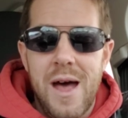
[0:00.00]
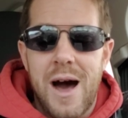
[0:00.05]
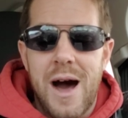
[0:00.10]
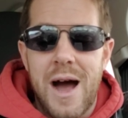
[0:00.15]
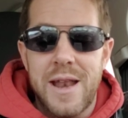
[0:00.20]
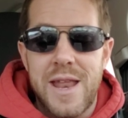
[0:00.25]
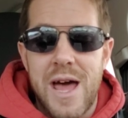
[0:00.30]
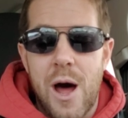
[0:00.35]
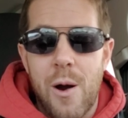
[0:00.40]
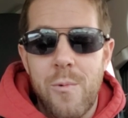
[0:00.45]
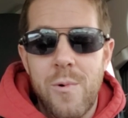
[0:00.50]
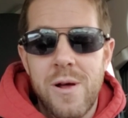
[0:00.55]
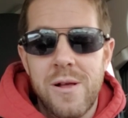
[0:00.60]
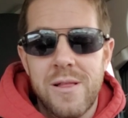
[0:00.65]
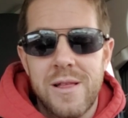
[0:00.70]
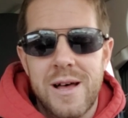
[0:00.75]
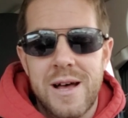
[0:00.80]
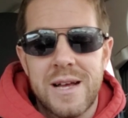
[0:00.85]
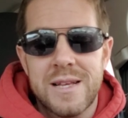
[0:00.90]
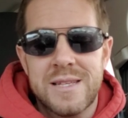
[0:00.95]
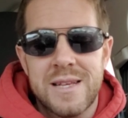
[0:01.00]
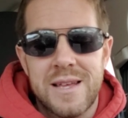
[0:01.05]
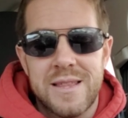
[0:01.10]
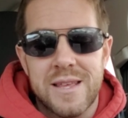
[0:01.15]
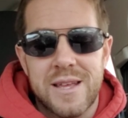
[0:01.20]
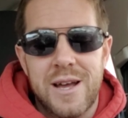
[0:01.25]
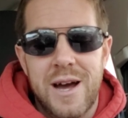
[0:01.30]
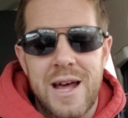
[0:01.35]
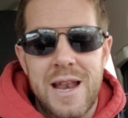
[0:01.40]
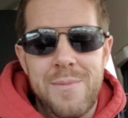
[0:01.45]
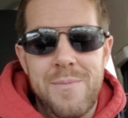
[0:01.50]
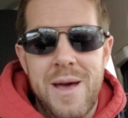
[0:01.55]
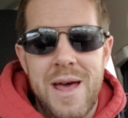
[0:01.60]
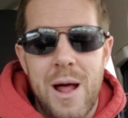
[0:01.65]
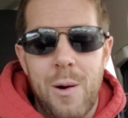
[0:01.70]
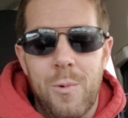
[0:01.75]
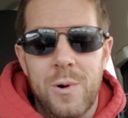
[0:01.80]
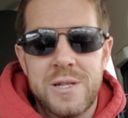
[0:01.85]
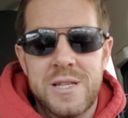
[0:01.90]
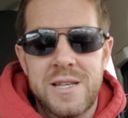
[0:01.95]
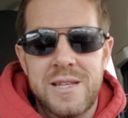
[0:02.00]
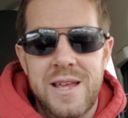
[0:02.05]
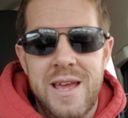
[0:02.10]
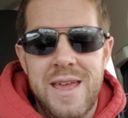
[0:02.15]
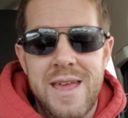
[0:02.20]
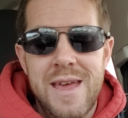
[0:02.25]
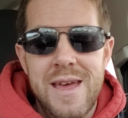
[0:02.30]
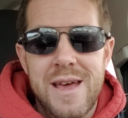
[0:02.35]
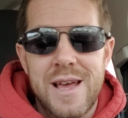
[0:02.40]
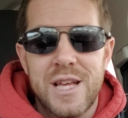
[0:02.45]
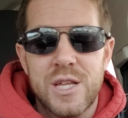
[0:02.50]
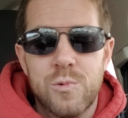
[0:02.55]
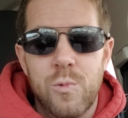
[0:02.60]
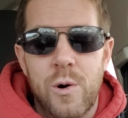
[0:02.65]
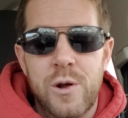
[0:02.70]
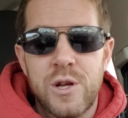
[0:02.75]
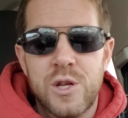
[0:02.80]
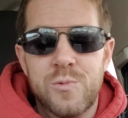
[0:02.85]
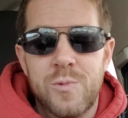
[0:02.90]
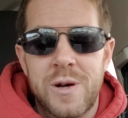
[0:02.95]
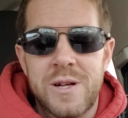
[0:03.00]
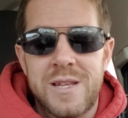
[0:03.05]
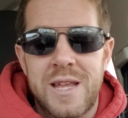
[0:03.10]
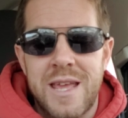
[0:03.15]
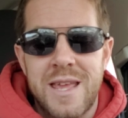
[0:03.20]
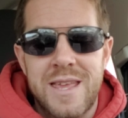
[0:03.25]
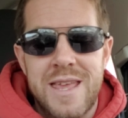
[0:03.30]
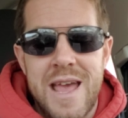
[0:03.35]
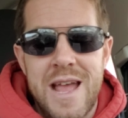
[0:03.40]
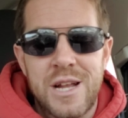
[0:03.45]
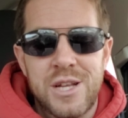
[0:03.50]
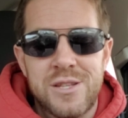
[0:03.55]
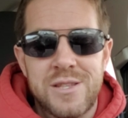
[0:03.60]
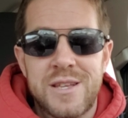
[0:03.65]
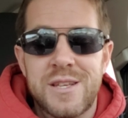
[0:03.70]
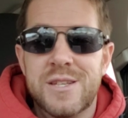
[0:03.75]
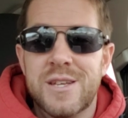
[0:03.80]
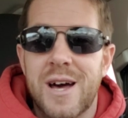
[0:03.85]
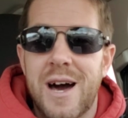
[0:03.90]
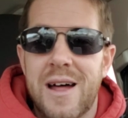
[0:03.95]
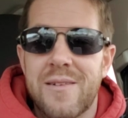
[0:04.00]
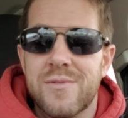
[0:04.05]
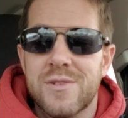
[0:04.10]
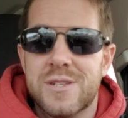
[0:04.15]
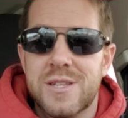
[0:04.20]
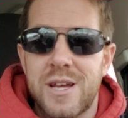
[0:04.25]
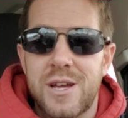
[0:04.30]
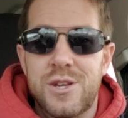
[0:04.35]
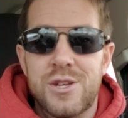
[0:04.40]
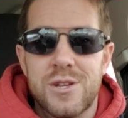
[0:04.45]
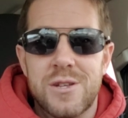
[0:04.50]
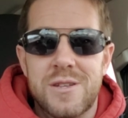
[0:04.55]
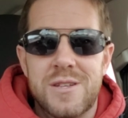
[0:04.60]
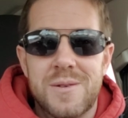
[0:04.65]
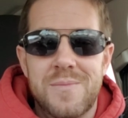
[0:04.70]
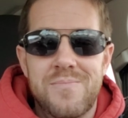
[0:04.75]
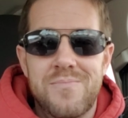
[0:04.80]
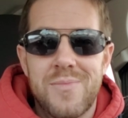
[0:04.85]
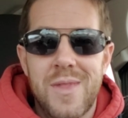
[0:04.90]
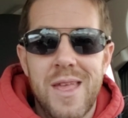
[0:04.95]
I now realize that the kind of man I want to date is one who's willing to engage in these conversations.